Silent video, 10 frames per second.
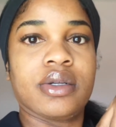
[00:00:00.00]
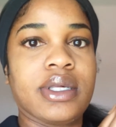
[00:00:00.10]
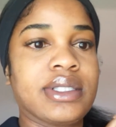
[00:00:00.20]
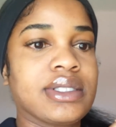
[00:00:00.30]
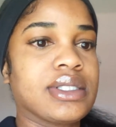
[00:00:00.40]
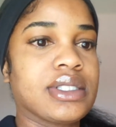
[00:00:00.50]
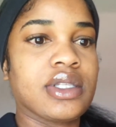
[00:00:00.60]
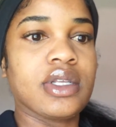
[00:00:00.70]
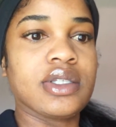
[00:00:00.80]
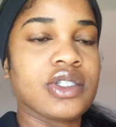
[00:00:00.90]
it's
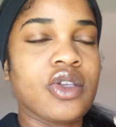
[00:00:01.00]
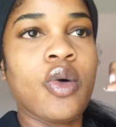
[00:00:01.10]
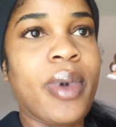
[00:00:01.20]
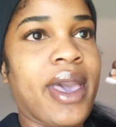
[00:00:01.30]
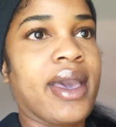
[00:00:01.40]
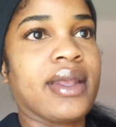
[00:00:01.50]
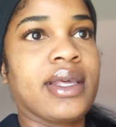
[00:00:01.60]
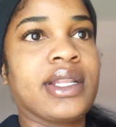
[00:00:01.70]
so bad and